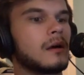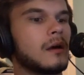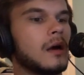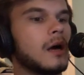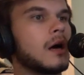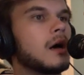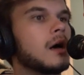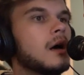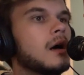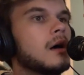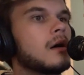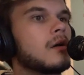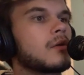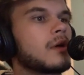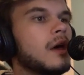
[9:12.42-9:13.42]

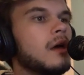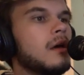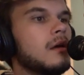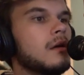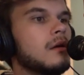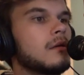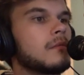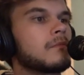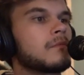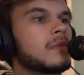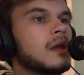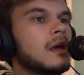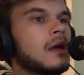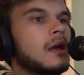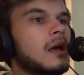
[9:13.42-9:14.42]
Okay.
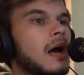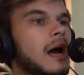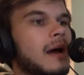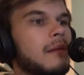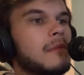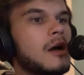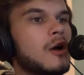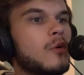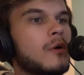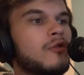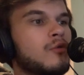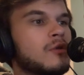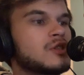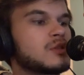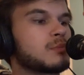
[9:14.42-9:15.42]
I am not going
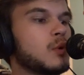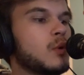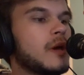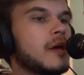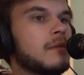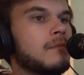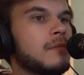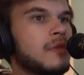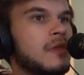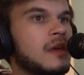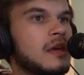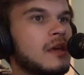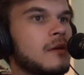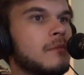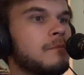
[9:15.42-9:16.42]
to exploit
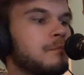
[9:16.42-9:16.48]
the